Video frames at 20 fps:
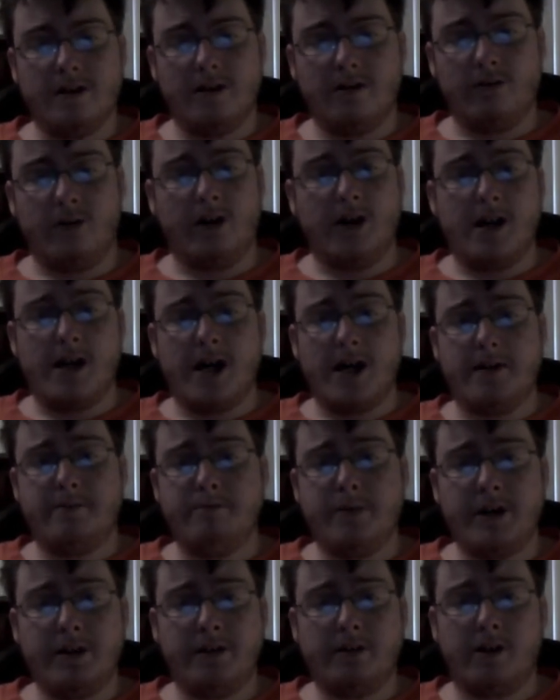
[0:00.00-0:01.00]
Well, I
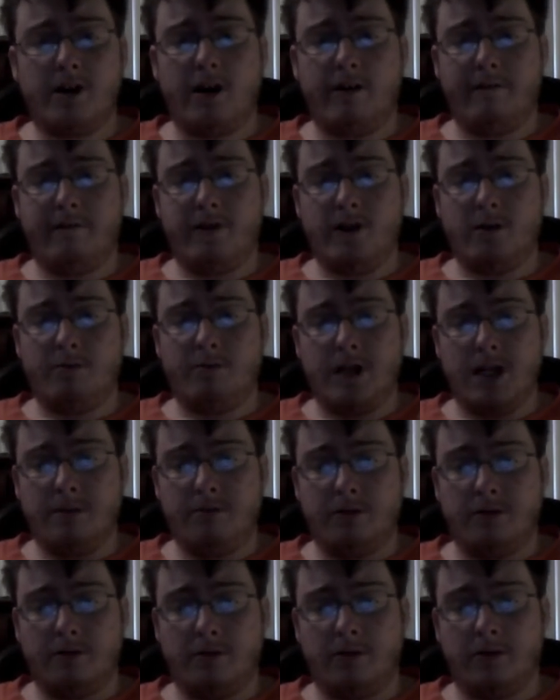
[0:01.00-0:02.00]
admit there are a few
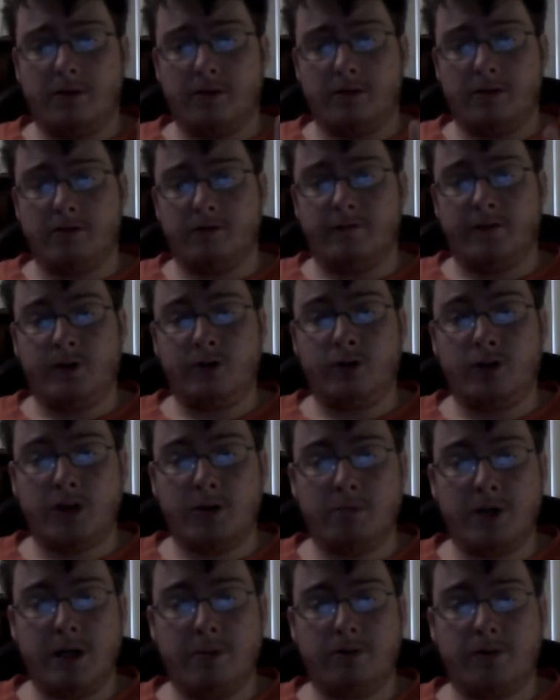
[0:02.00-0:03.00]
people, few
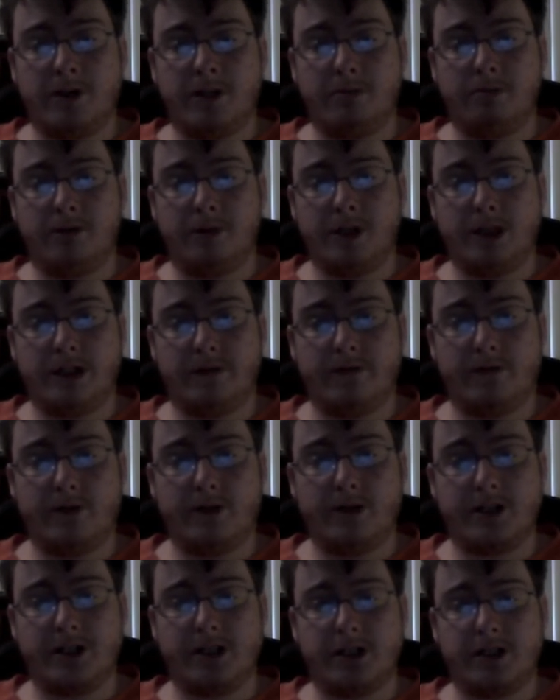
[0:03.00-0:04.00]
good people on the police
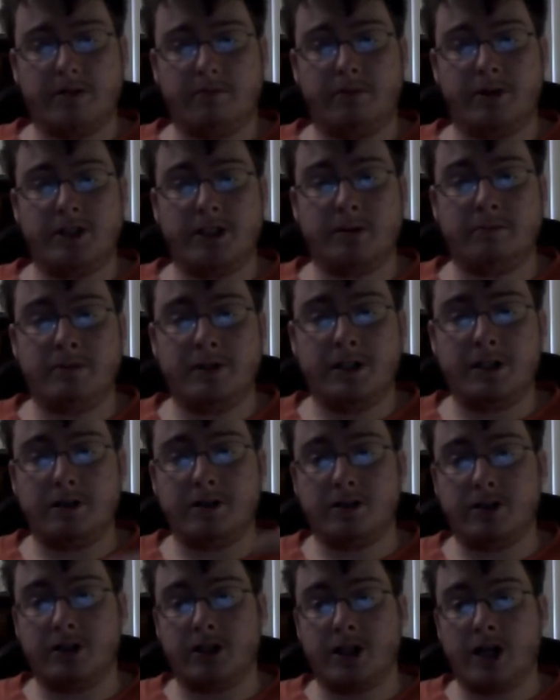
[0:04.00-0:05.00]
force, but to be a
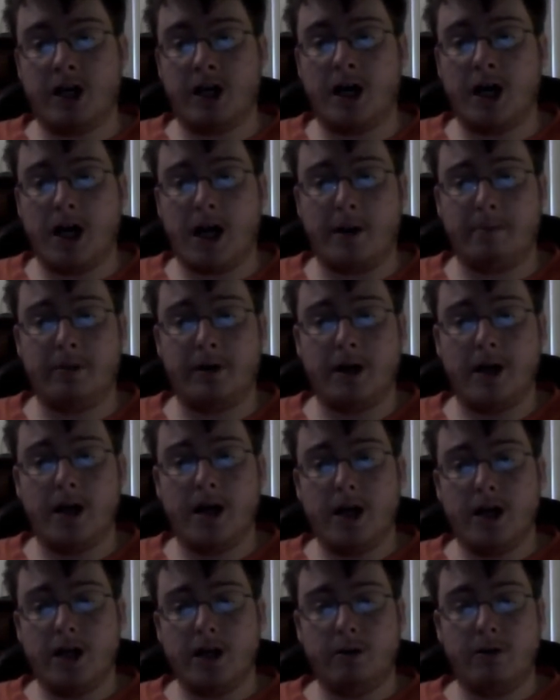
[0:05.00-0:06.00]
good cop,
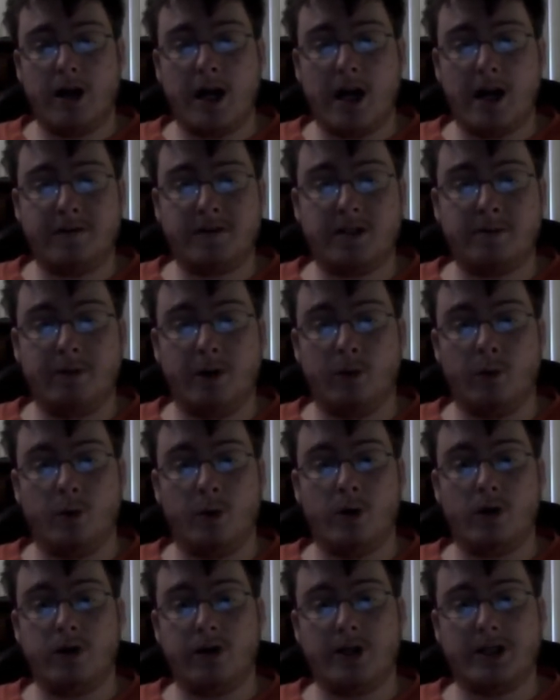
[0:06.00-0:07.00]
you have to be
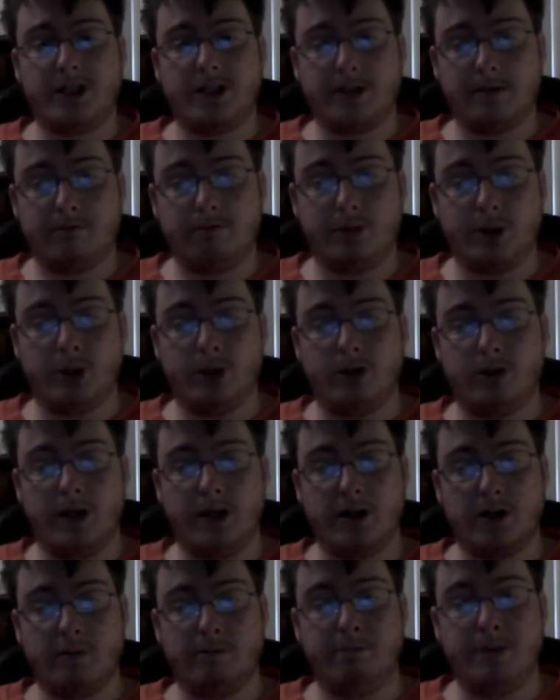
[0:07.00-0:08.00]
ruthless, brutal,
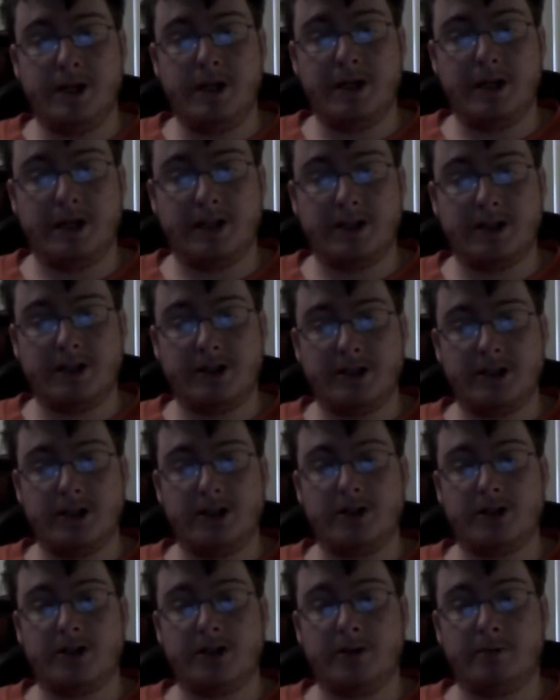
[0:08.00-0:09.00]
and obedient to
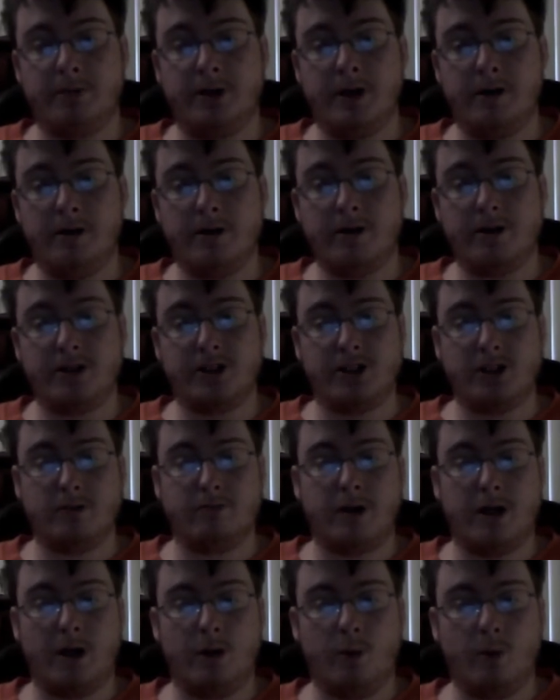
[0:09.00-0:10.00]
your superiors no
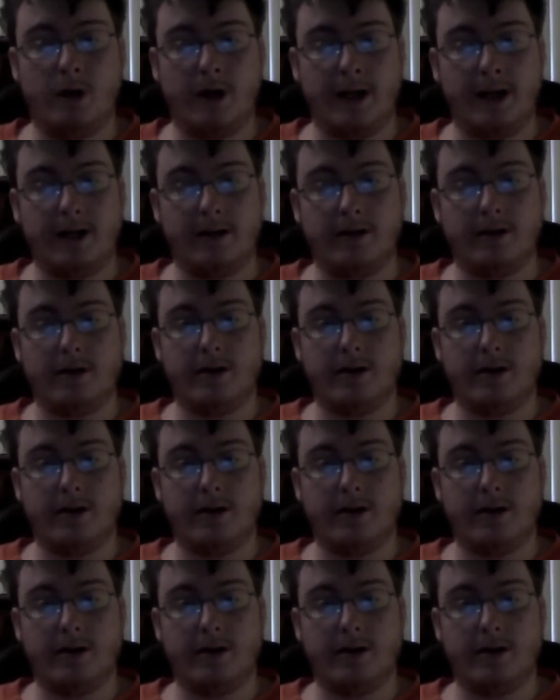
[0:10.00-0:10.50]
matter what.